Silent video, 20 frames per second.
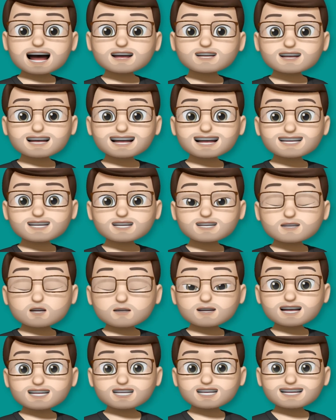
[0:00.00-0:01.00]
then I'd
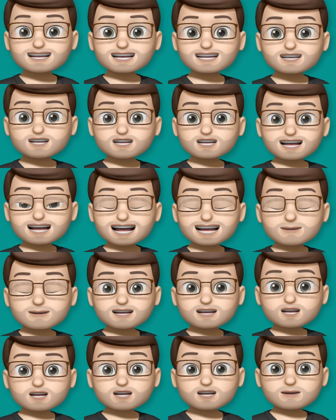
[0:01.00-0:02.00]
strongly suggest you check out my
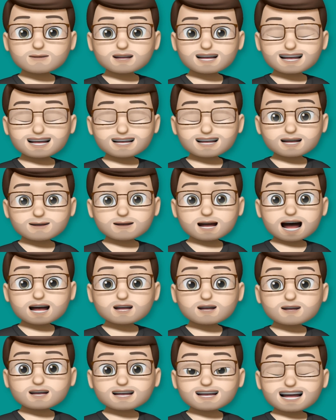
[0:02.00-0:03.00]
YouTube channel down
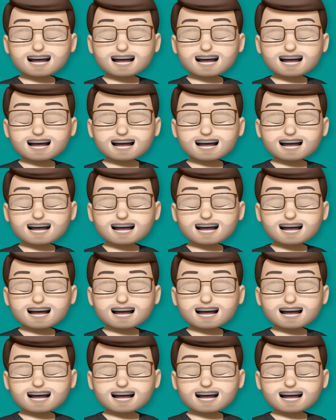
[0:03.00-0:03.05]
below